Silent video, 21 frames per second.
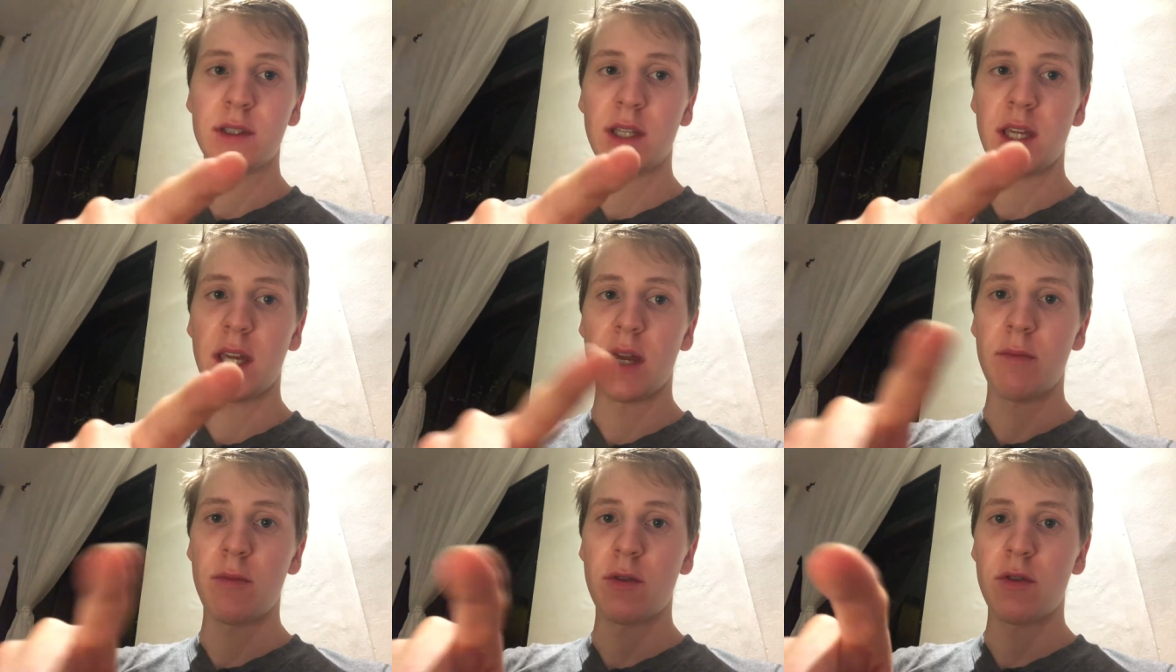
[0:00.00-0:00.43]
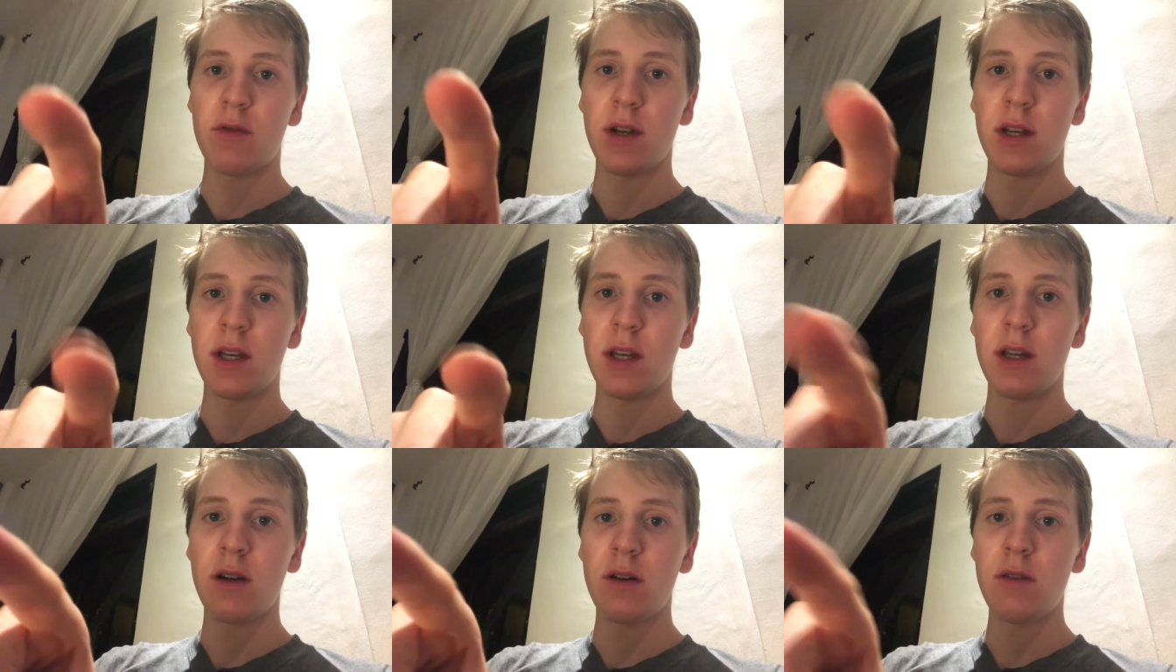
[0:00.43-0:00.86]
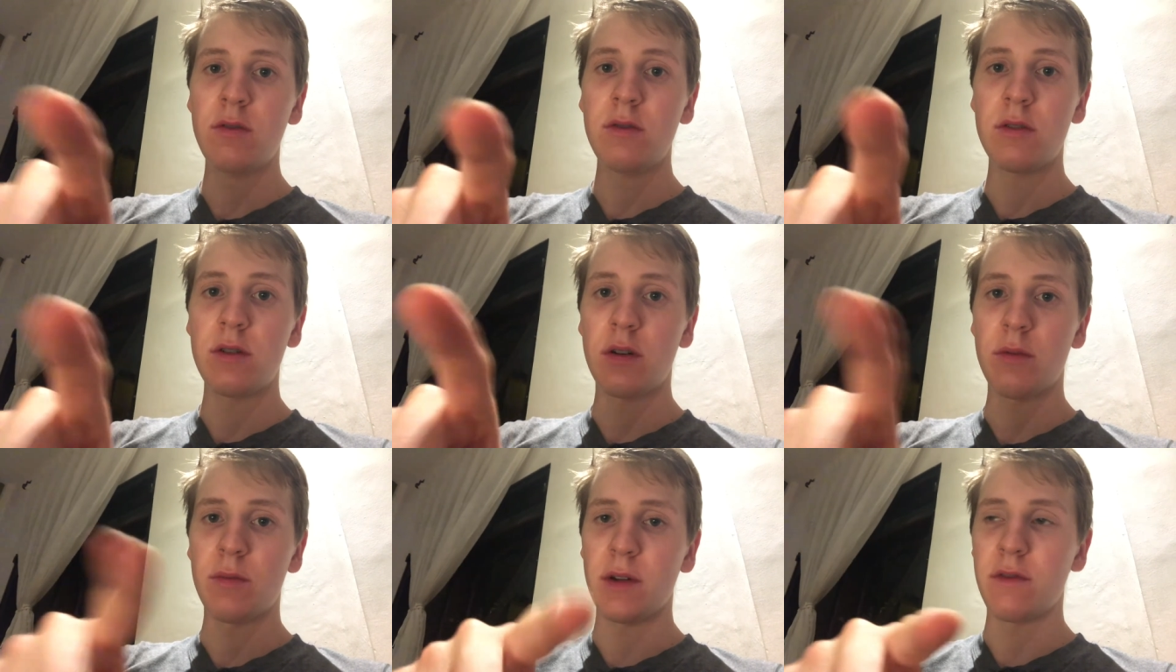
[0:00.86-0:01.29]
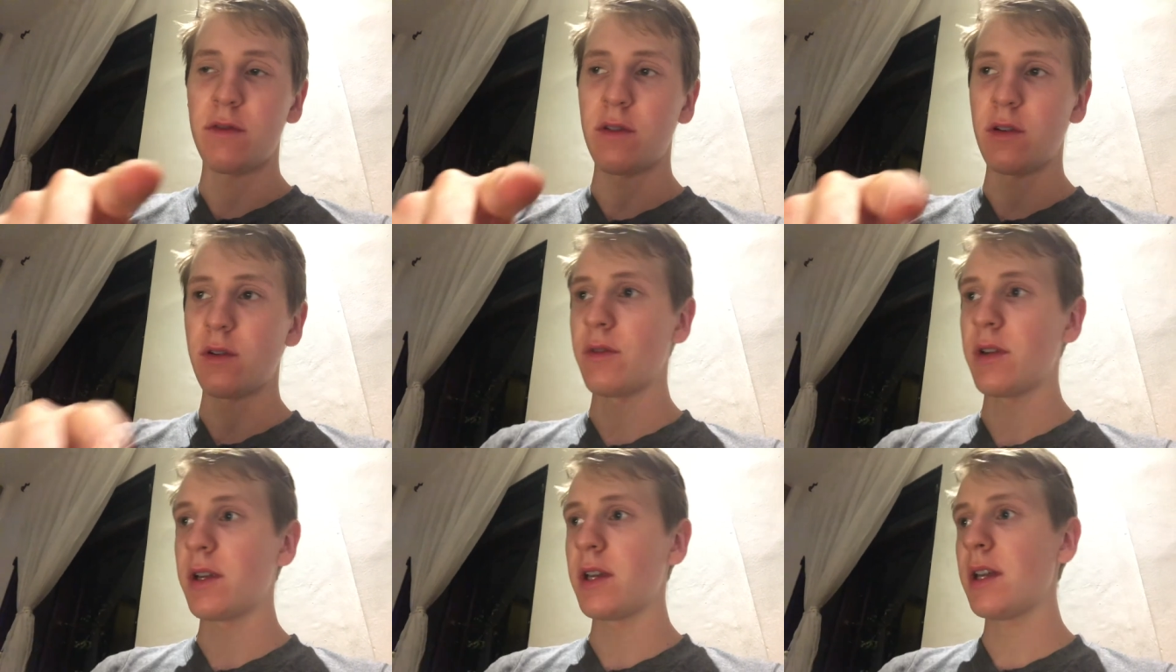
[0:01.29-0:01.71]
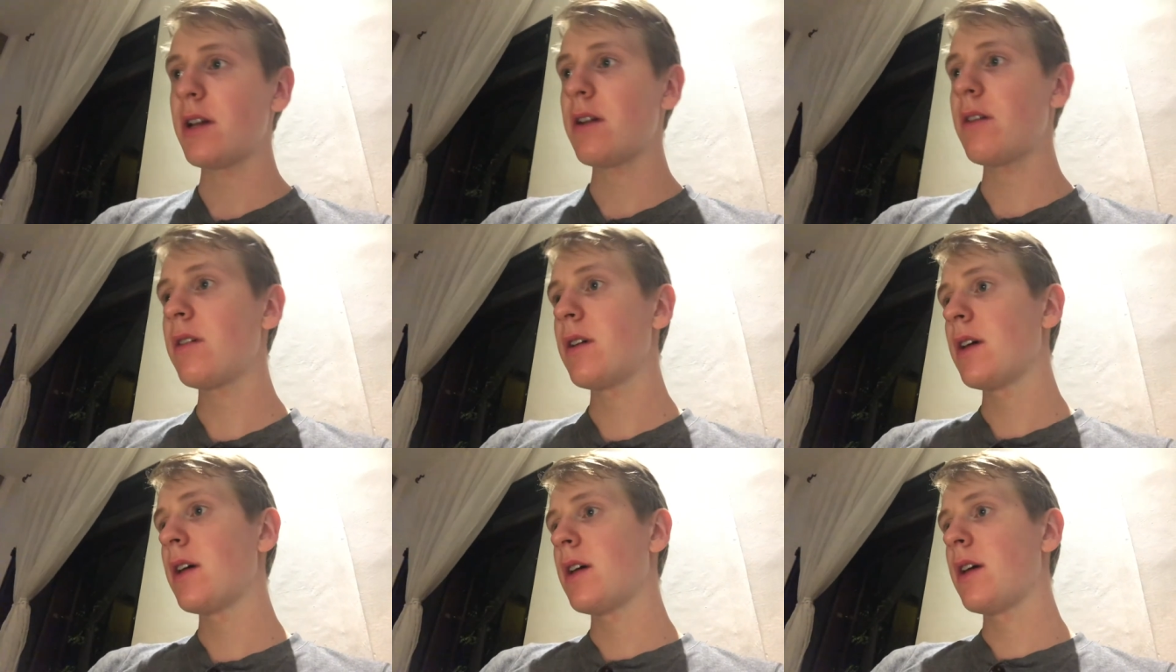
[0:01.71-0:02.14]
camera right now, on my phone right now.